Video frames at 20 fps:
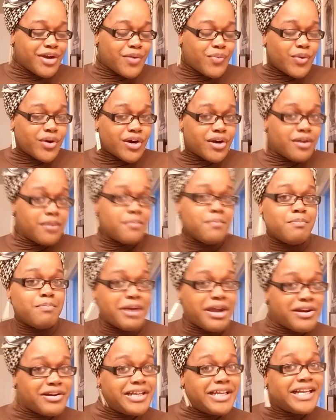we're
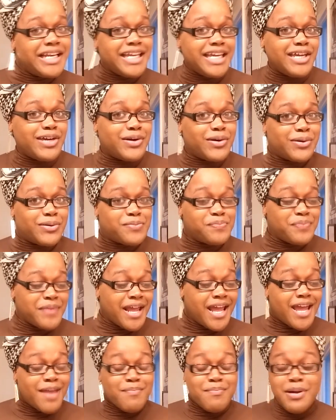barely legal,
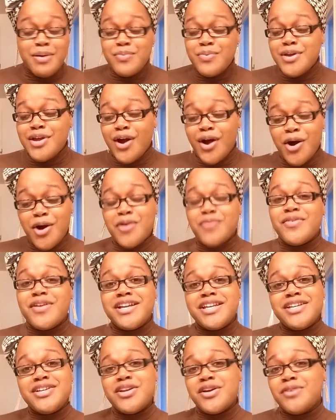but we
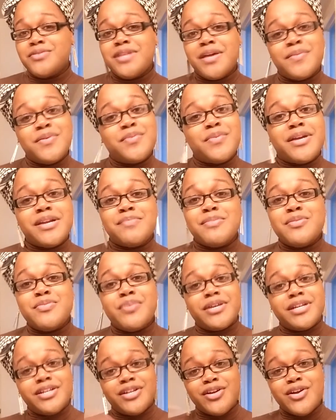already know that we want to be
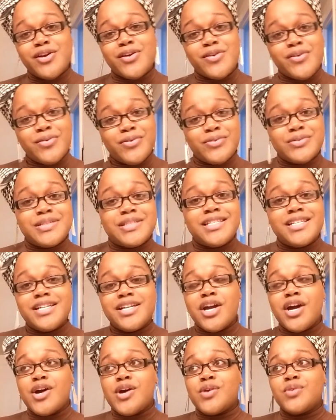one of the girls,
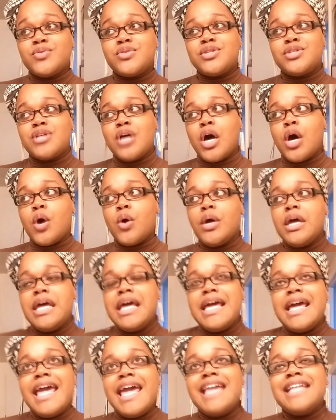so
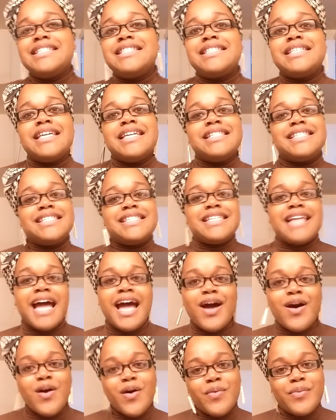it's
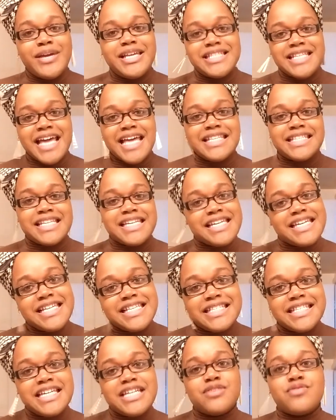not always as
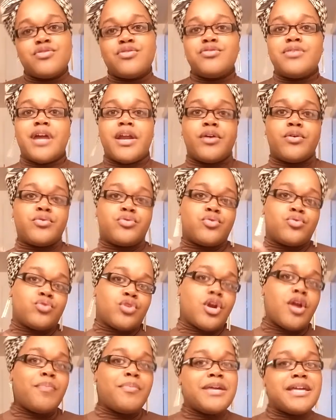easy, you got to go through
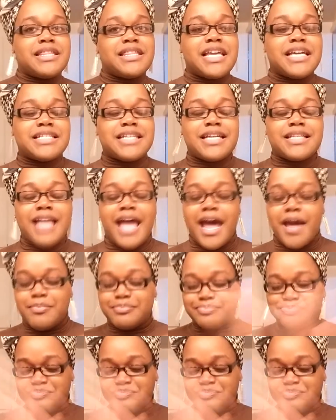therapy and things like that.